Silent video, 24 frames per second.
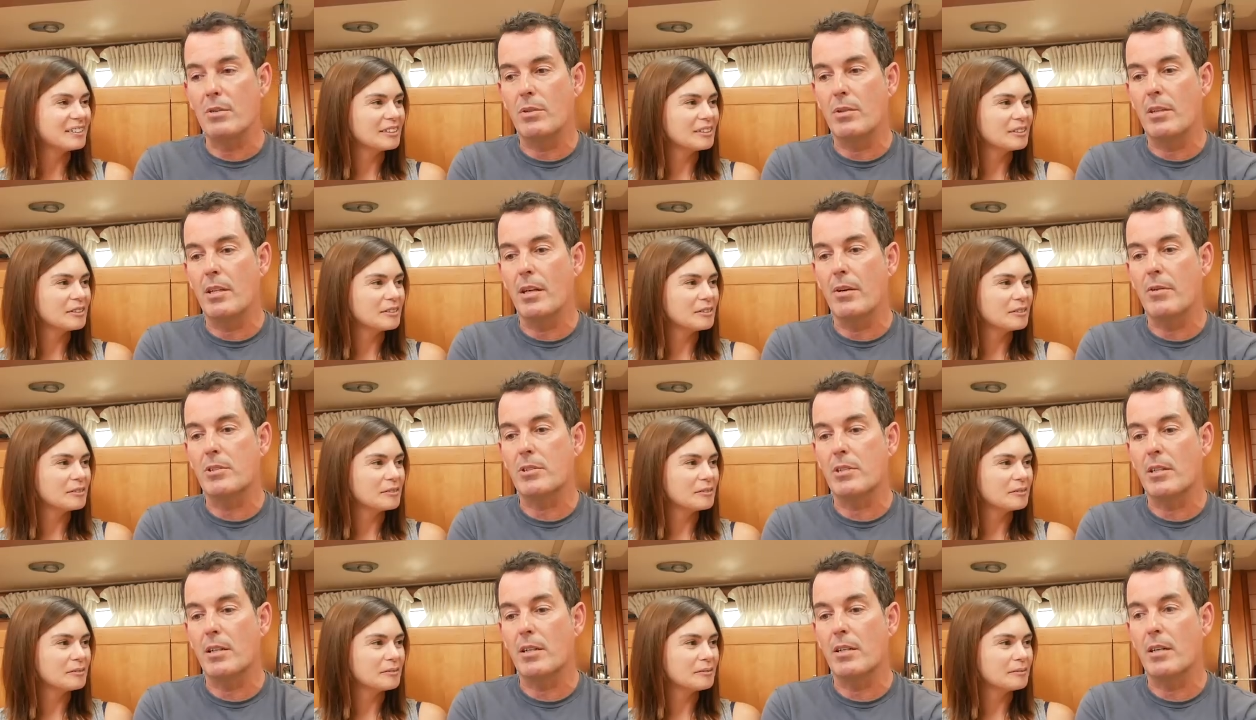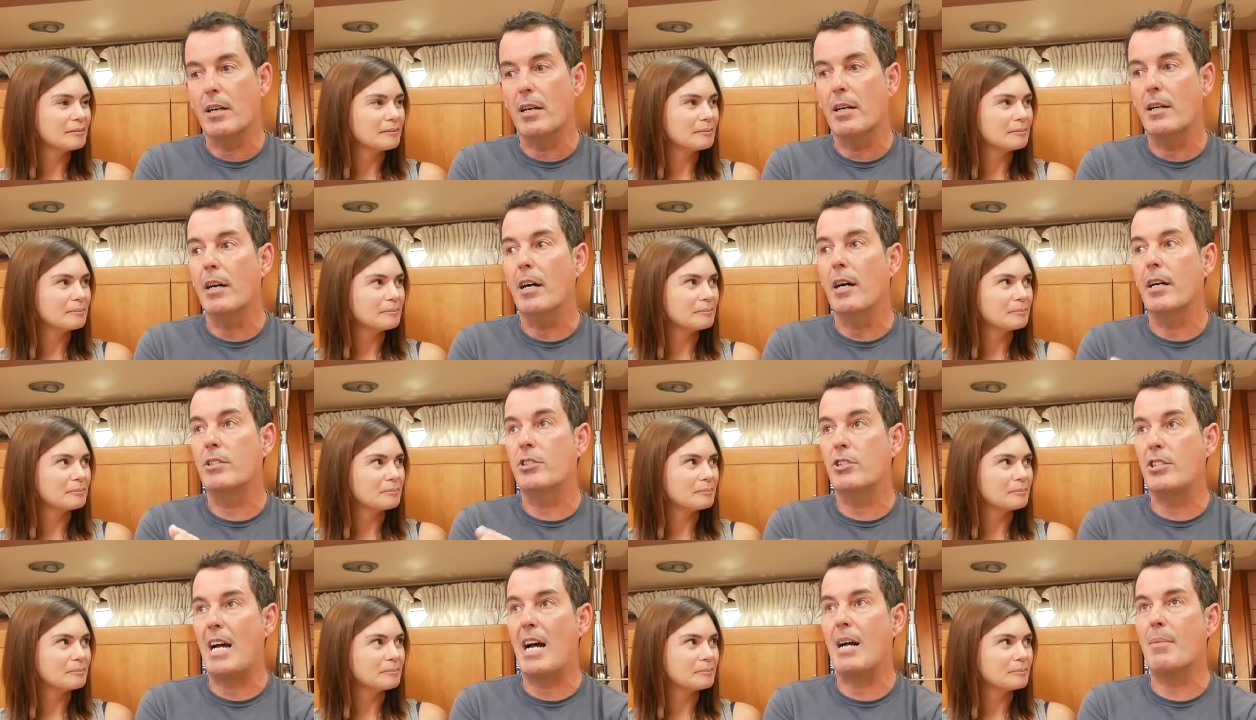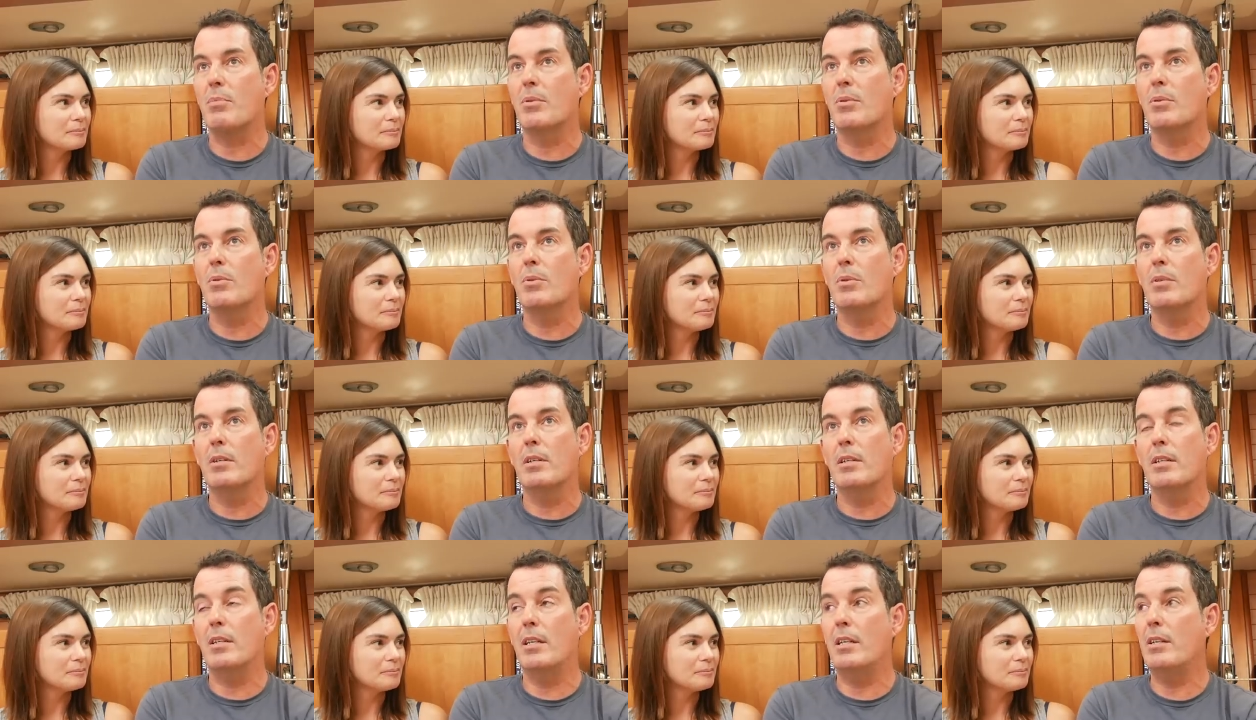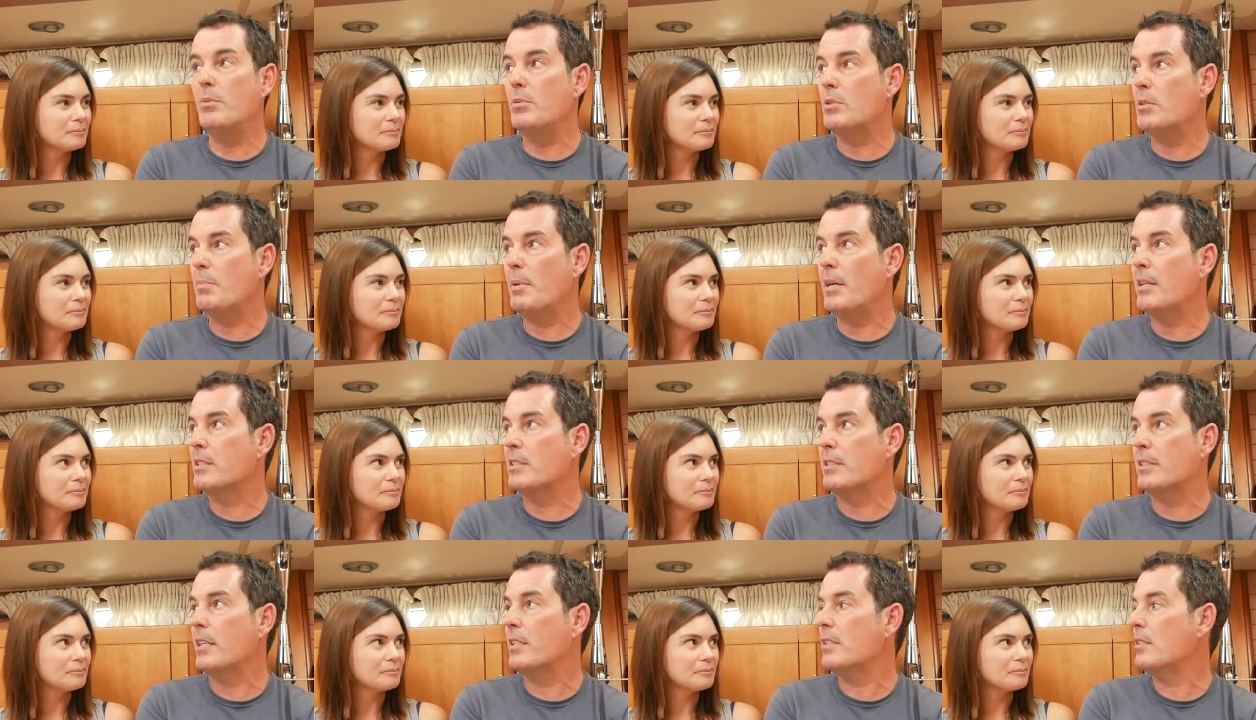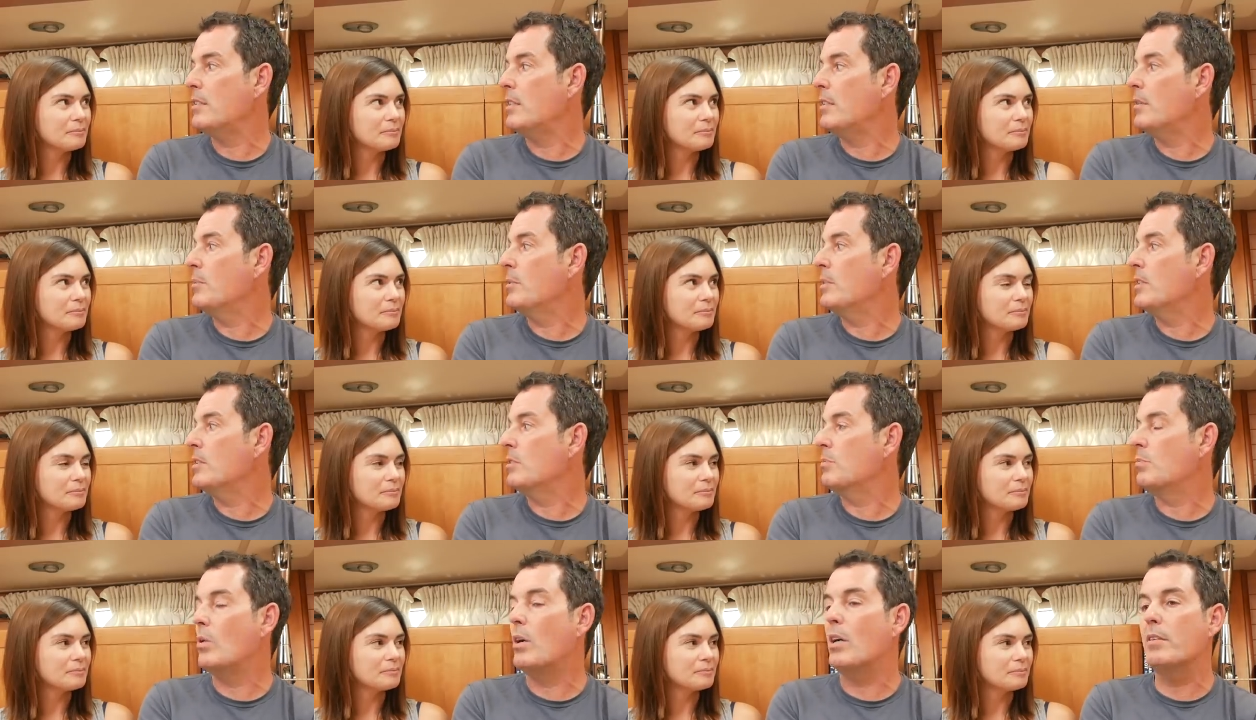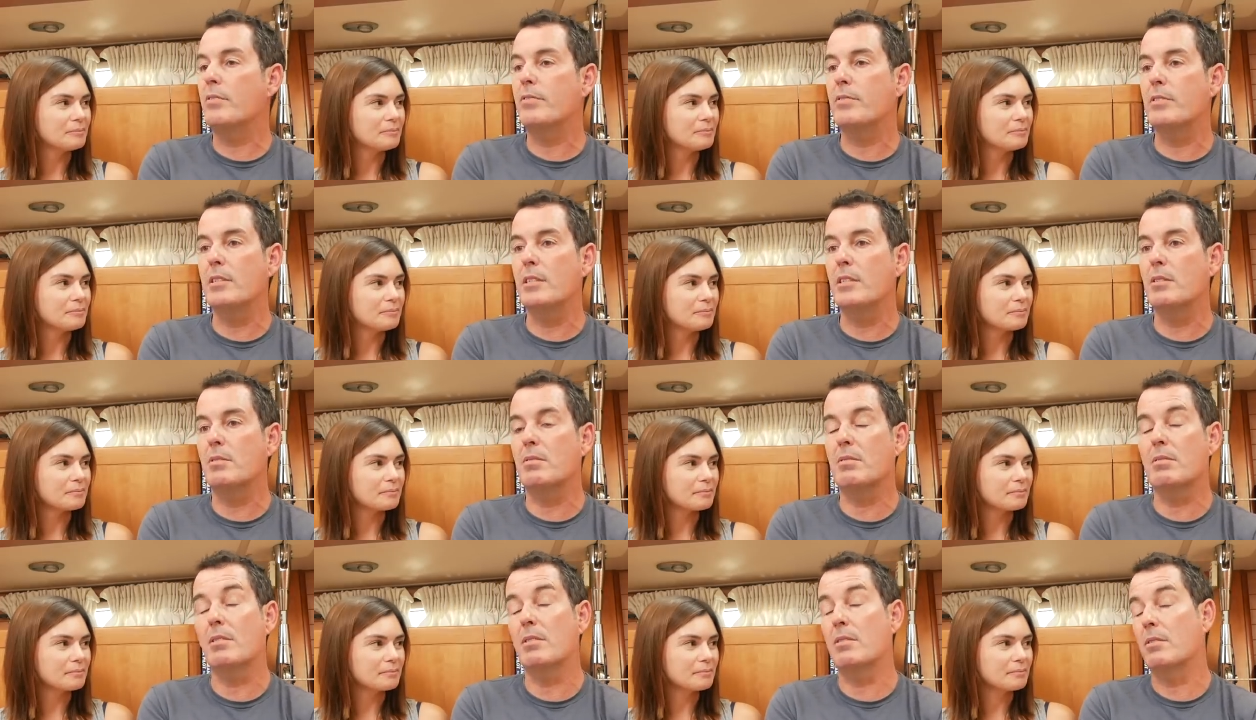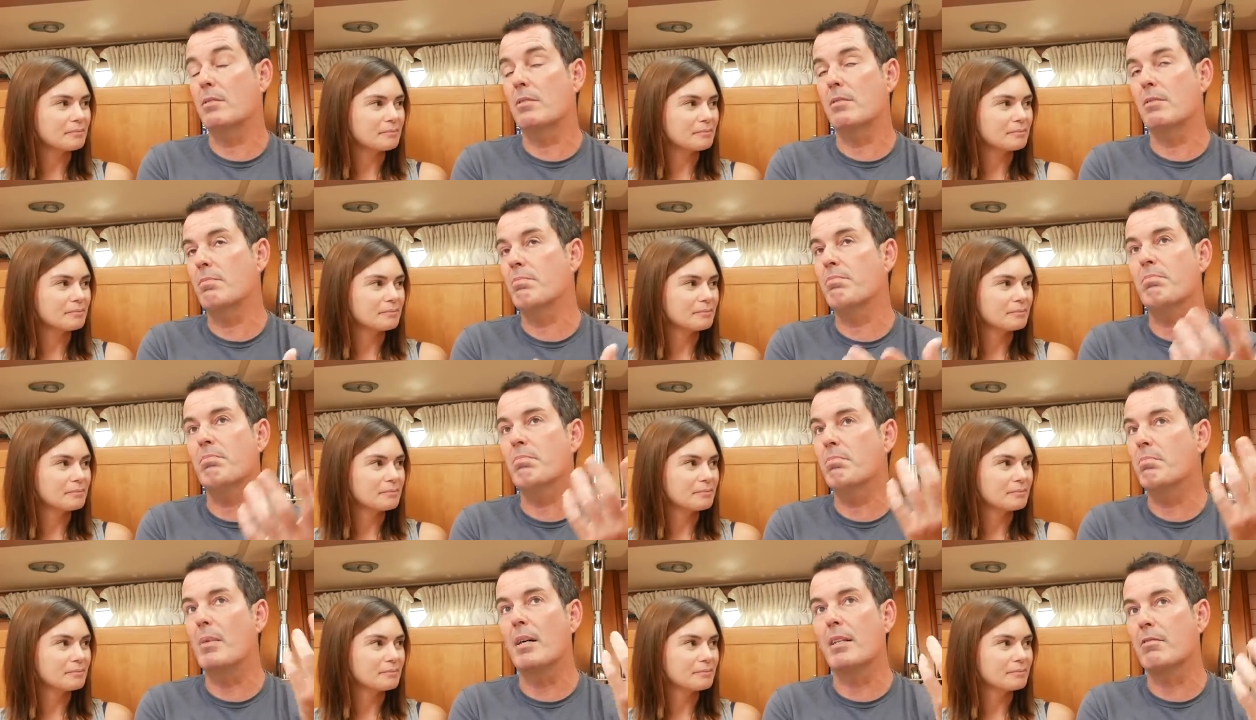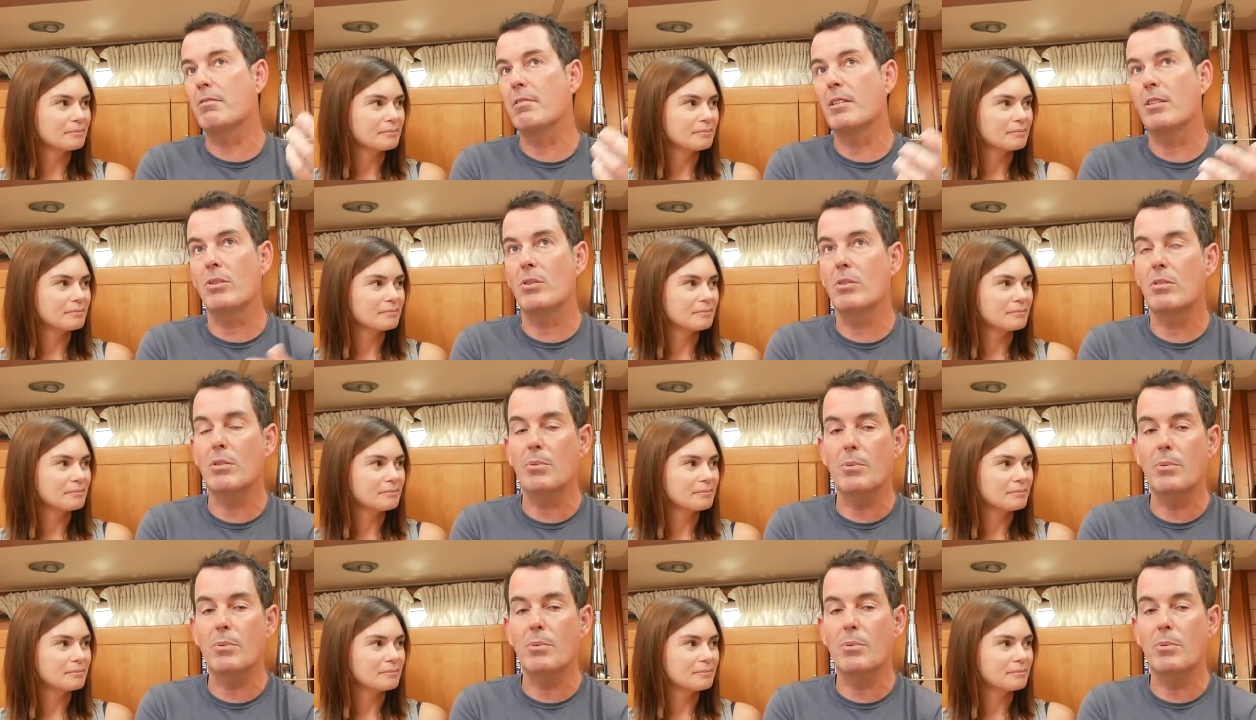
Speaker 1: there was a, a, a chap he was about 60 with his wife and his mother-in-law or